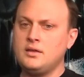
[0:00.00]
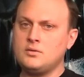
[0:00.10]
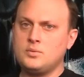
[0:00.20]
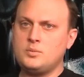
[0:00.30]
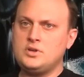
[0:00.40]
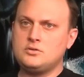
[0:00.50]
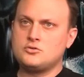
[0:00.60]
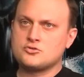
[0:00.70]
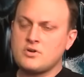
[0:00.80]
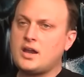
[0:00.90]
We
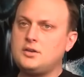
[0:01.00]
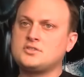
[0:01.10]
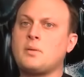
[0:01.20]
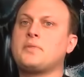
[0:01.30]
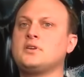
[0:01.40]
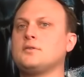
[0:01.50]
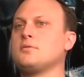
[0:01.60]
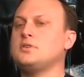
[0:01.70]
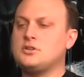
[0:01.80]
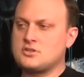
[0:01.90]
try to do something
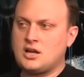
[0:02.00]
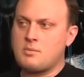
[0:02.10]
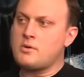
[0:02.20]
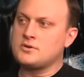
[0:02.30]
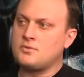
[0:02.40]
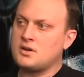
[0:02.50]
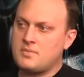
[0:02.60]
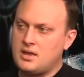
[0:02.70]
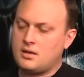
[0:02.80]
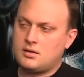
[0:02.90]
different each time. We always want to
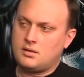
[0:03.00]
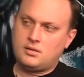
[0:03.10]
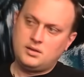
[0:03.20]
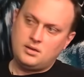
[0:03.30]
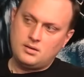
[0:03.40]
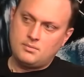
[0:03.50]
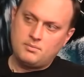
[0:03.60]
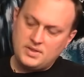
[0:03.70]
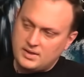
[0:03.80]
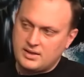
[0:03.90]
make the
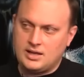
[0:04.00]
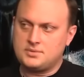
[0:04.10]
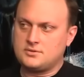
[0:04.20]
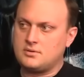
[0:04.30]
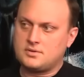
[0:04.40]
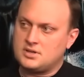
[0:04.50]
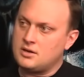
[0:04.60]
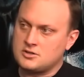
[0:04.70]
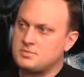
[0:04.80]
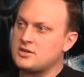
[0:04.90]
mythic capstone of a
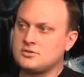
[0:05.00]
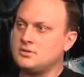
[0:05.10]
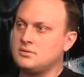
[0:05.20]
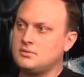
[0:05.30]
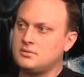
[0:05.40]
tier special.